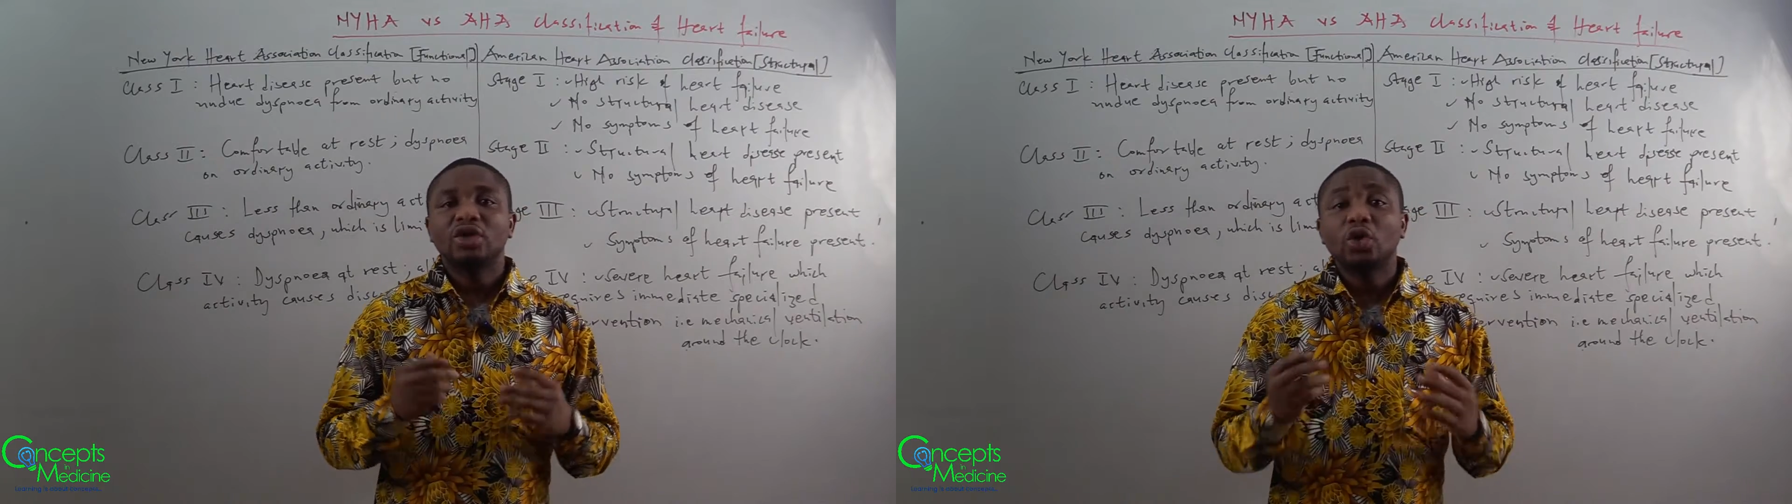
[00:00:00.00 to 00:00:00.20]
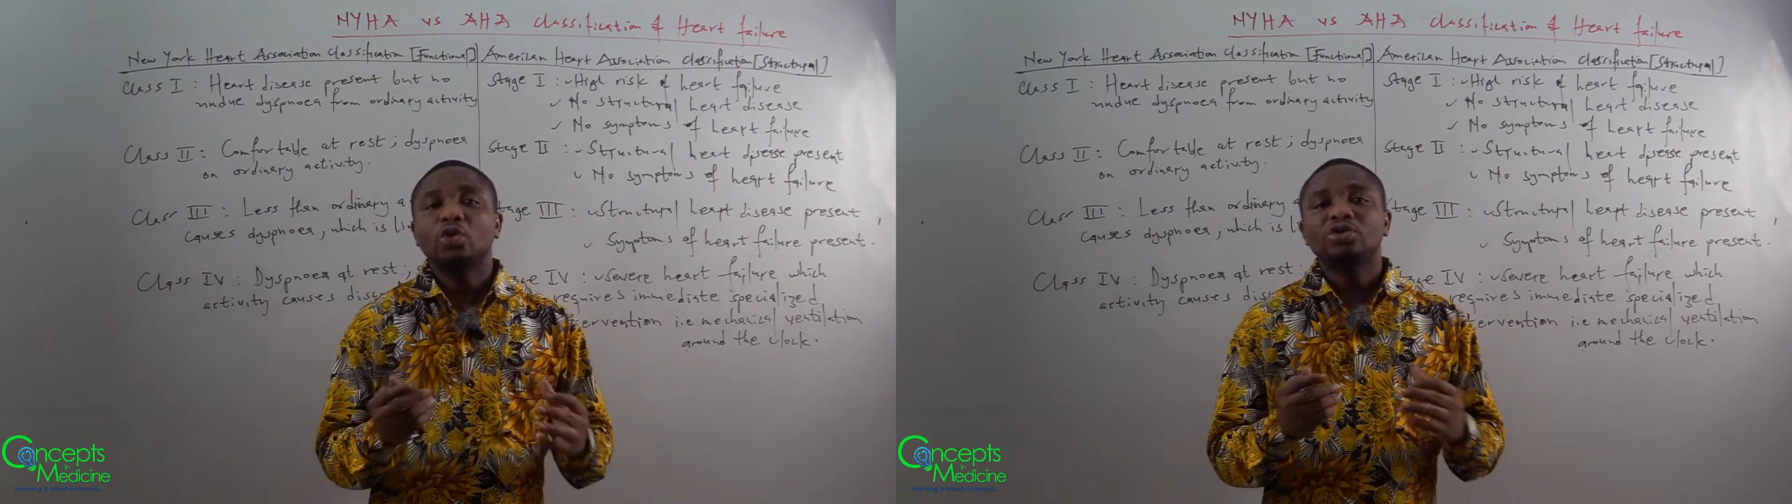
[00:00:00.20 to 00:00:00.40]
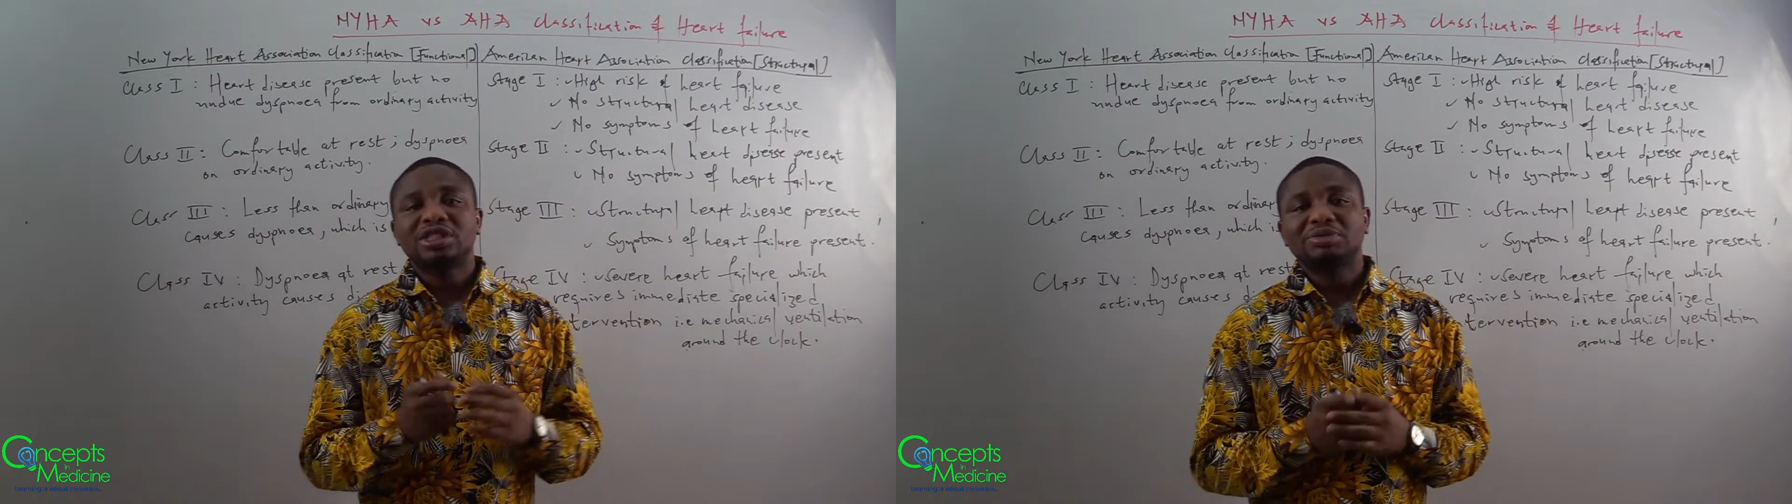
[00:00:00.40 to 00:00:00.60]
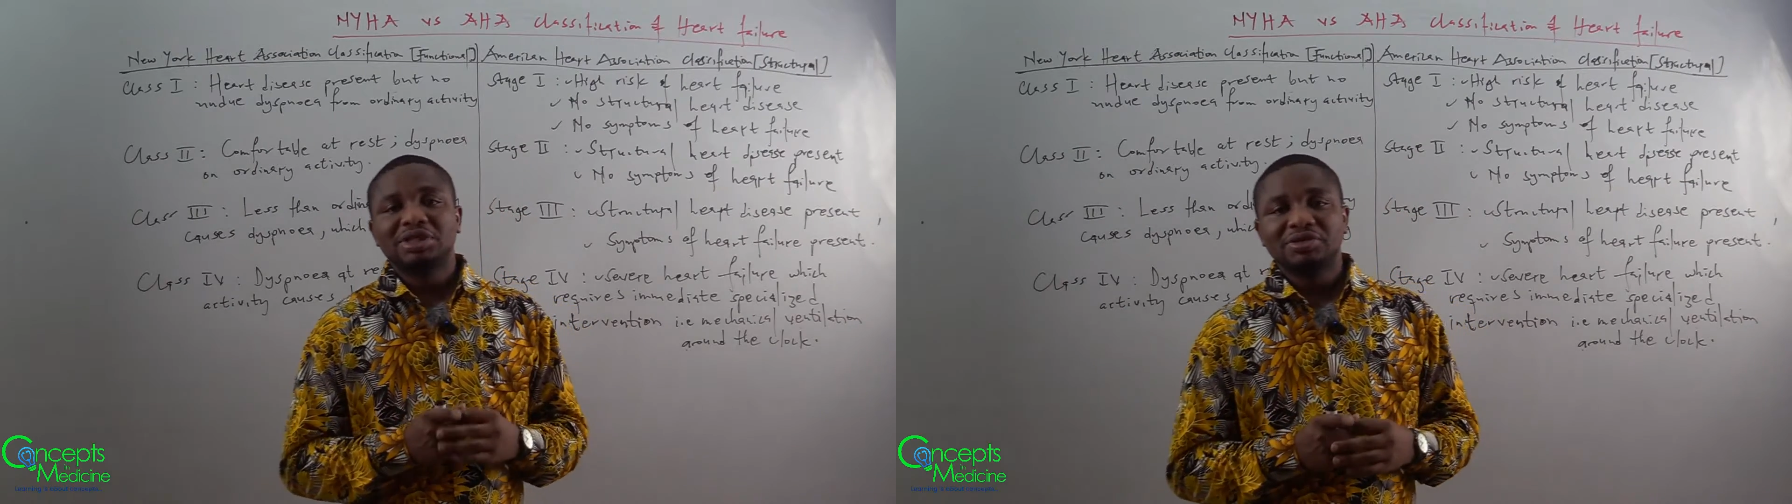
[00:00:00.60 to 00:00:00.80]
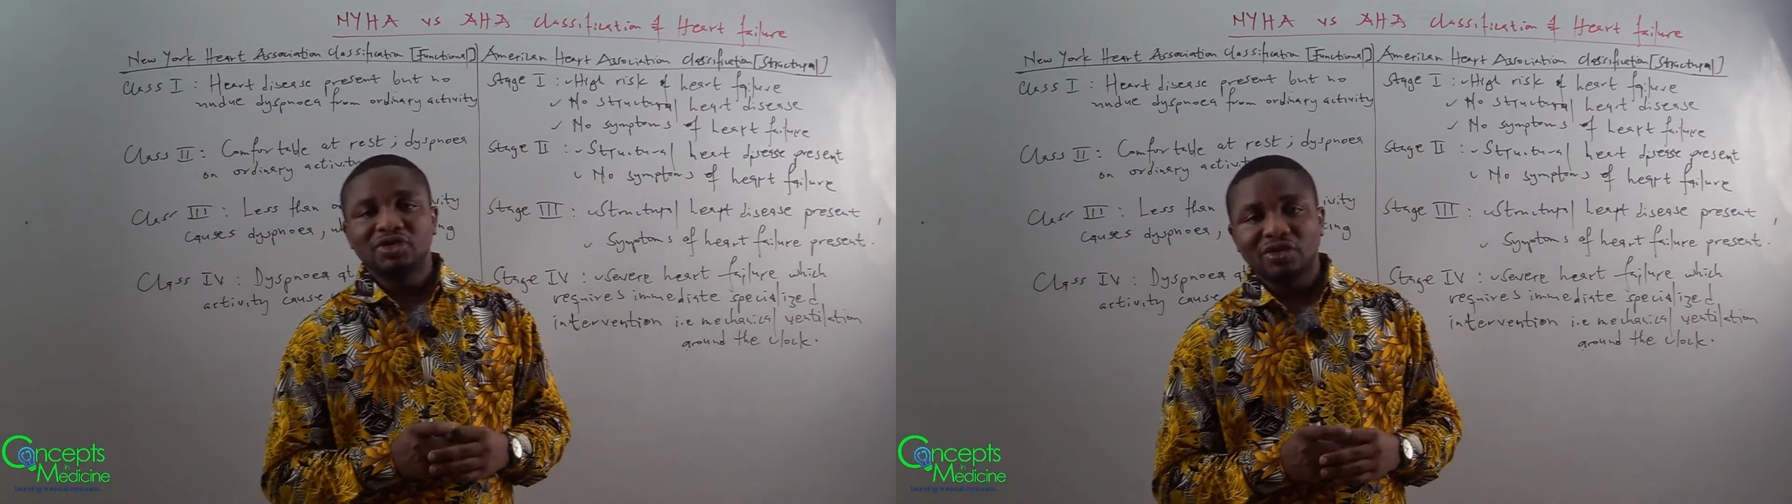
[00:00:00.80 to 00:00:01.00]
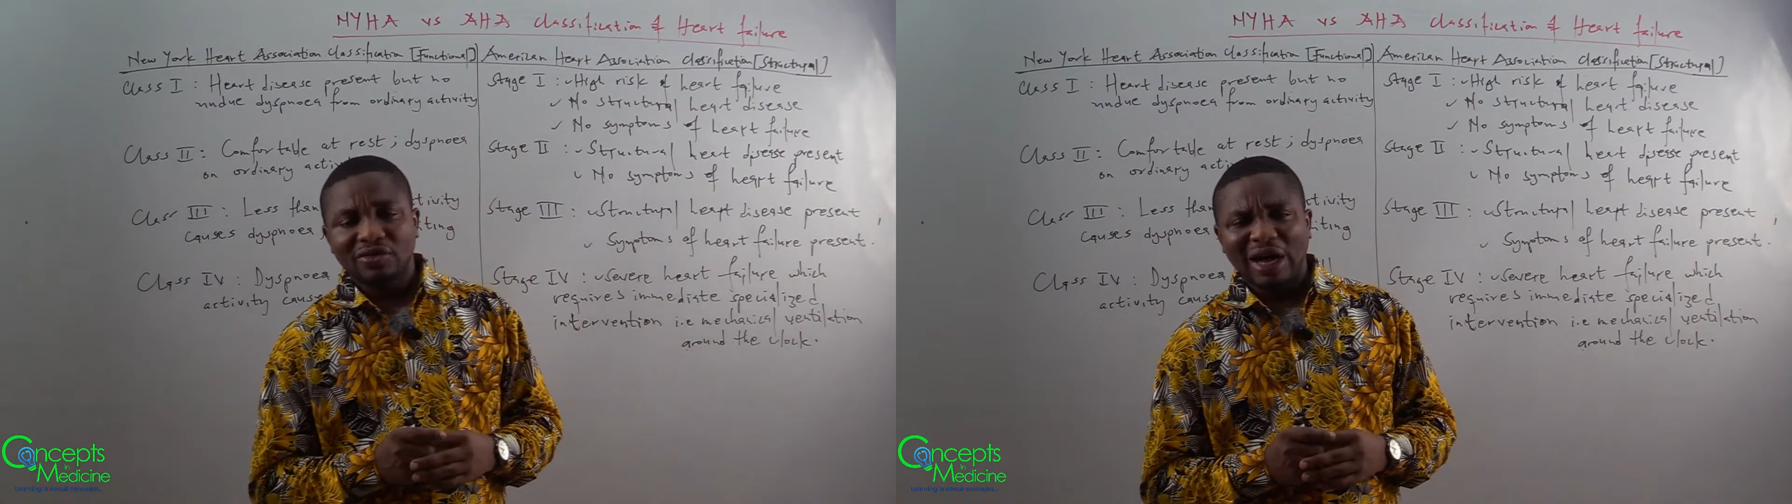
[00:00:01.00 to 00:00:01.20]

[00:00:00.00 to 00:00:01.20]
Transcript: no symptoms of